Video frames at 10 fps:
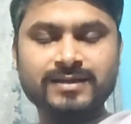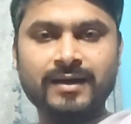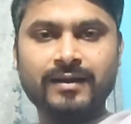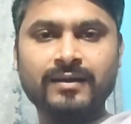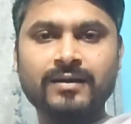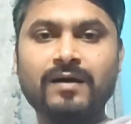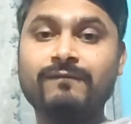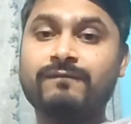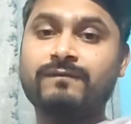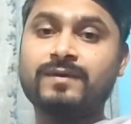understanding
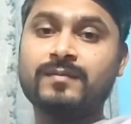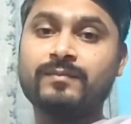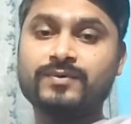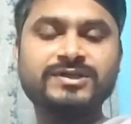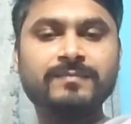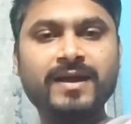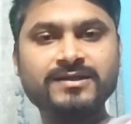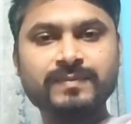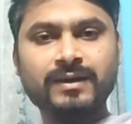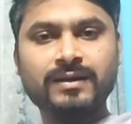of
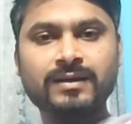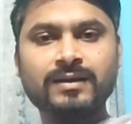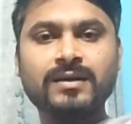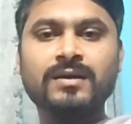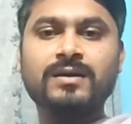project management,